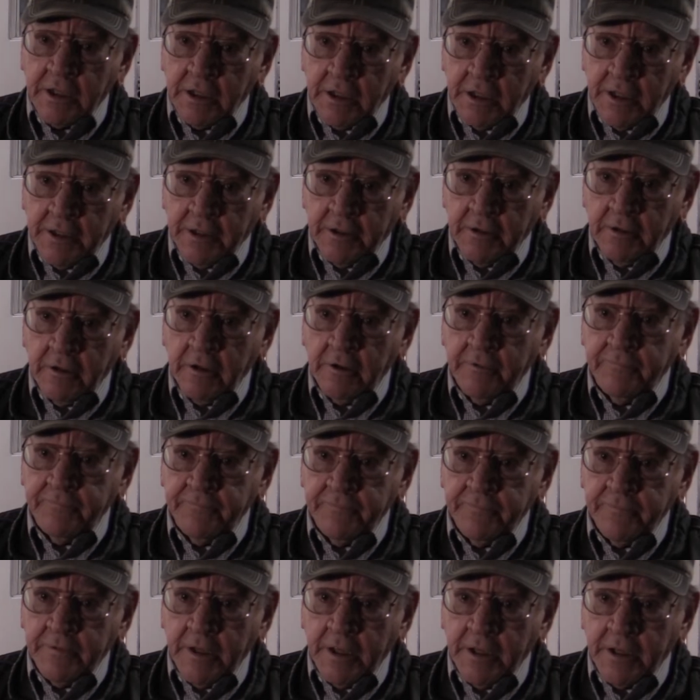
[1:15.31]
a
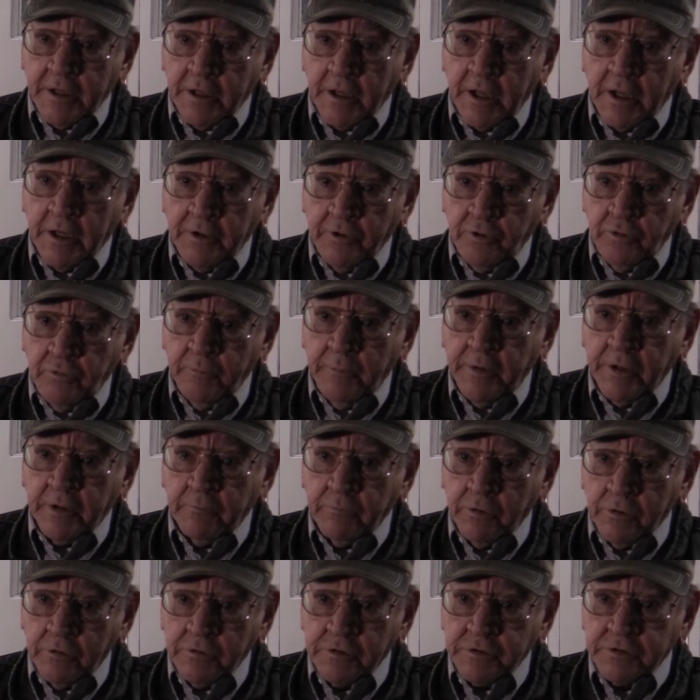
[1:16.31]
layoff, and I knew Big
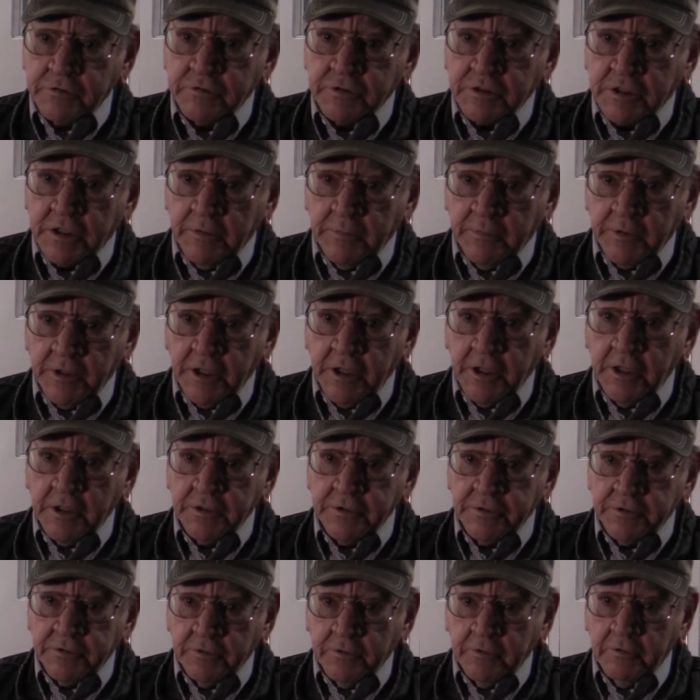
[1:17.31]
Brutus was coming in,
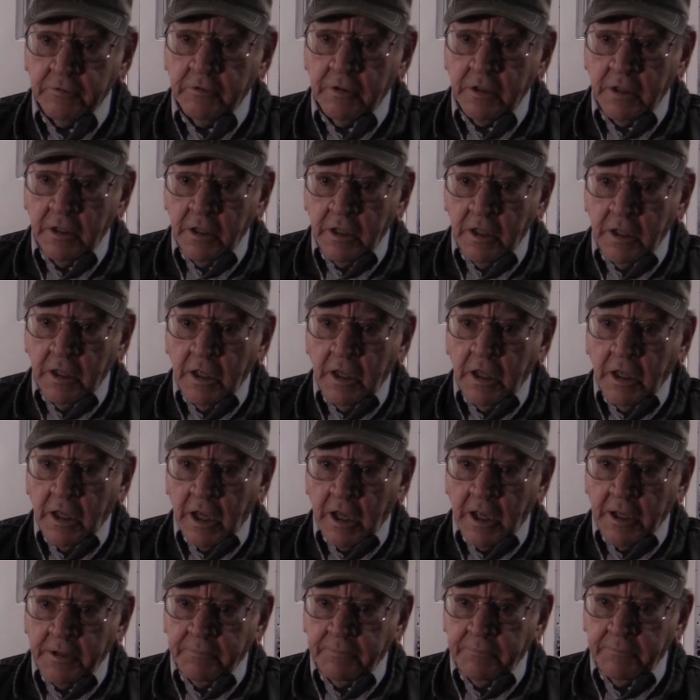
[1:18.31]
so
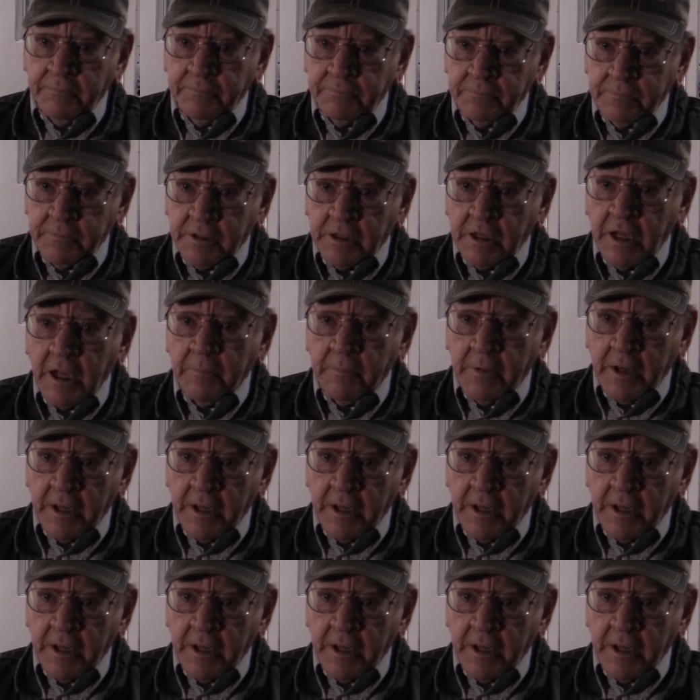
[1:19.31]
I came